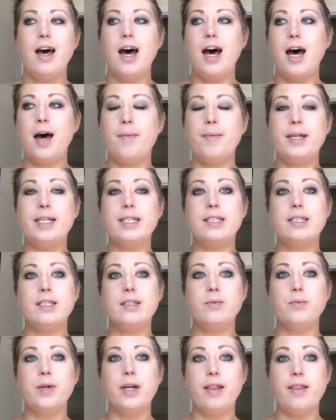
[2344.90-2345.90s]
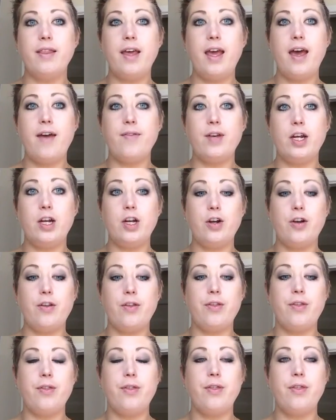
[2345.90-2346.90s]
It's one of the Heaven and
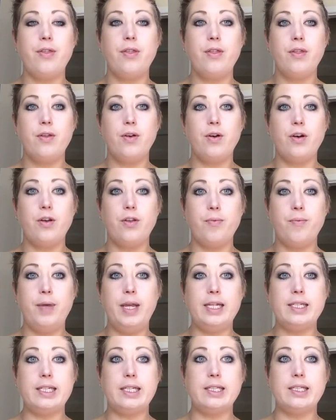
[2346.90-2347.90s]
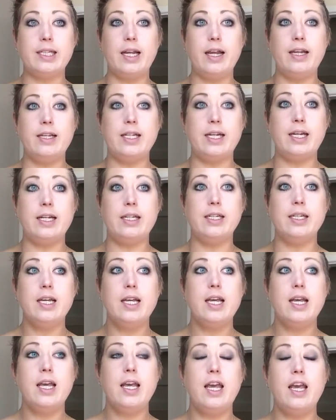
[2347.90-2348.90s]
Earth pieces that I did.
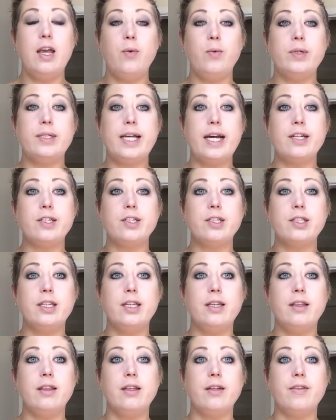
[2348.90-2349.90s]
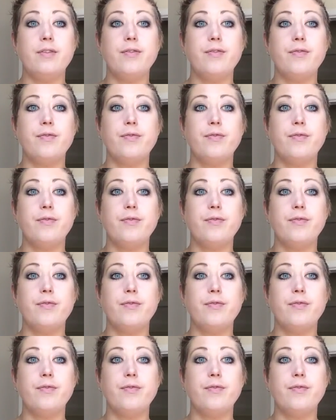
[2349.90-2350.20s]
It was actually the